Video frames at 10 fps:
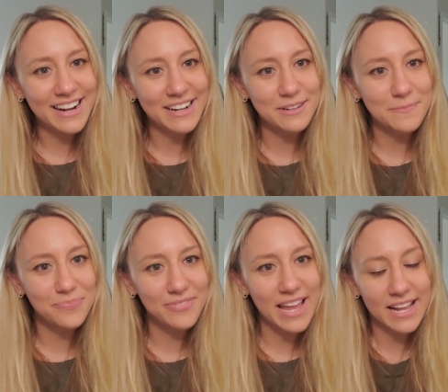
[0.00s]

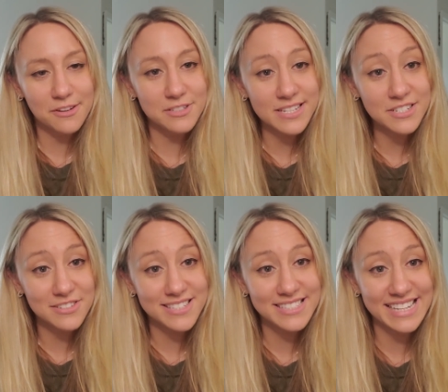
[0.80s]
um, and it was
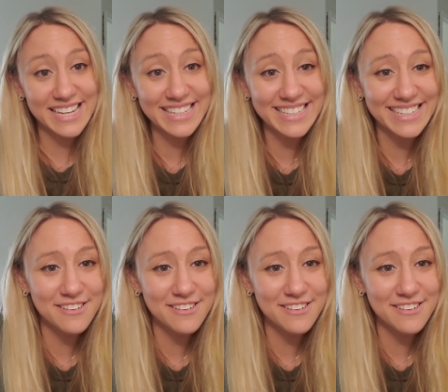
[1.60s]
interesting